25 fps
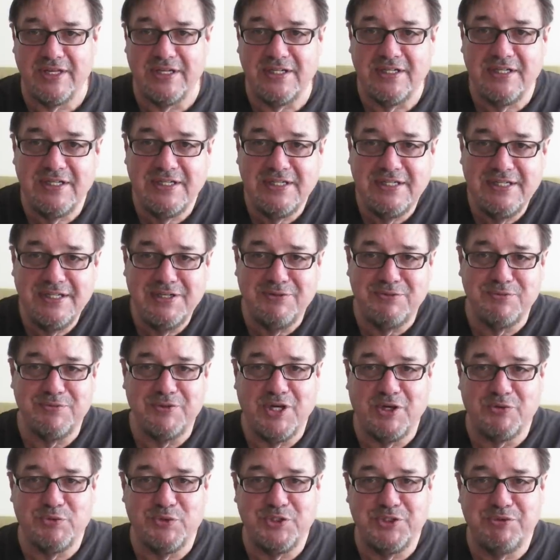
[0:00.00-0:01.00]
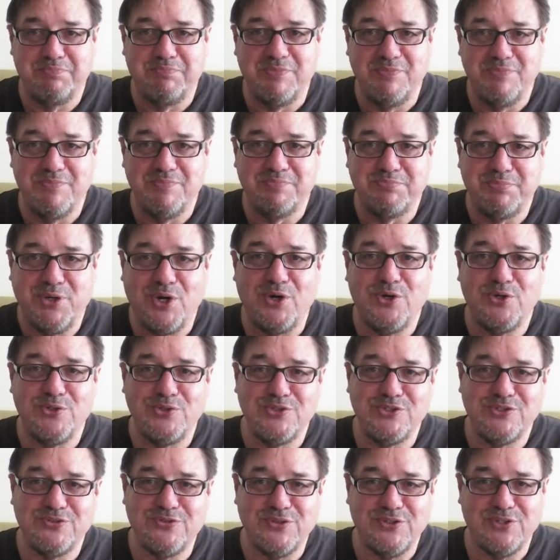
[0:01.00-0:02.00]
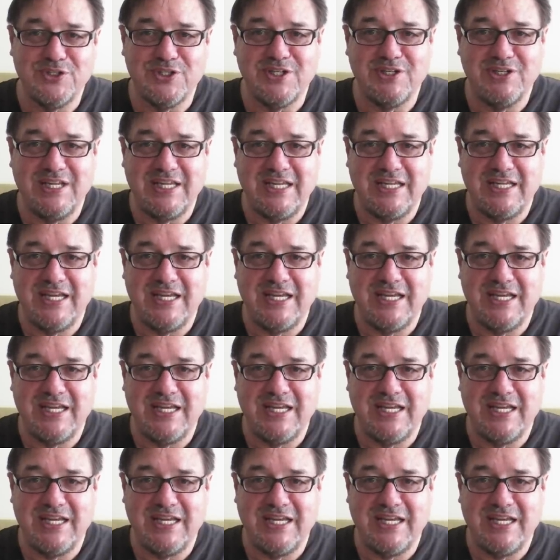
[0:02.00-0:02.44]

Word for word: that would pose for the